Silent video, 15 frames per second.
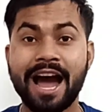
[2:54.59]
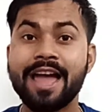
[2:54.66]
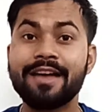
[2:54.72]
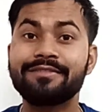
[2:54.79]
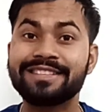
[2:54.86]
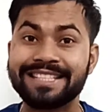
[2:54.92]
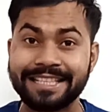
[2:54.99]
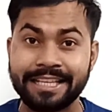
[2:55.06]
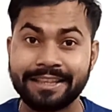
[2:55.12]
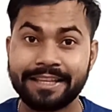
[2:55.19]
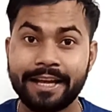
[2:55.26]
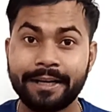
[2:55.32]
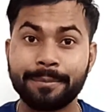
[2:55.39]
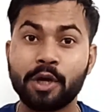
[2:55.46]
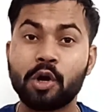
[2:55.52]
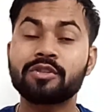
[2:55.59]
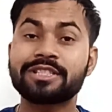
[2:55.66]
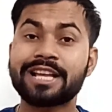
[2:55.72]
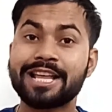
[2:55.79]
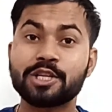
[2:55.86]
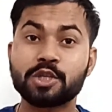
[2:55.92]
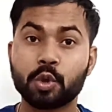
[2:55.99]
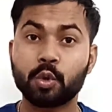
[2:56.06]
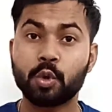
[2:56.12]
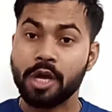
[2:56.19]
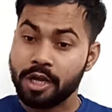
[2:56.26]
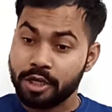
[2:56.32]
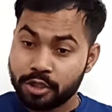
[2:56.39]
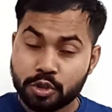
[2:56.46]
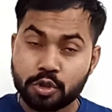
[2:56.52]
I have seen that because I saw
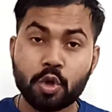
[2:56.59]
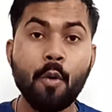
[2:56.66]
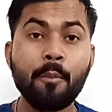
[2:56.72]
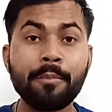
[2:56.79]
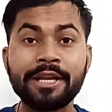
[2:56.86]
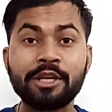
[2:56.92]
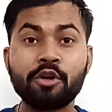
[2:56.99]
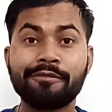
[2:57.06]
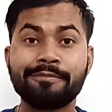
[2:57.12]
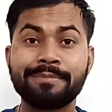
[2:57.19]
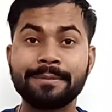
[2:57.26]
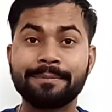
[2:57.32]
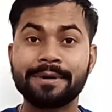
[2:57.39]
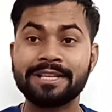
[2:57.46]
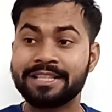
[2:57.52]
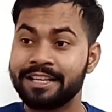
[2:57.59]
so many of people,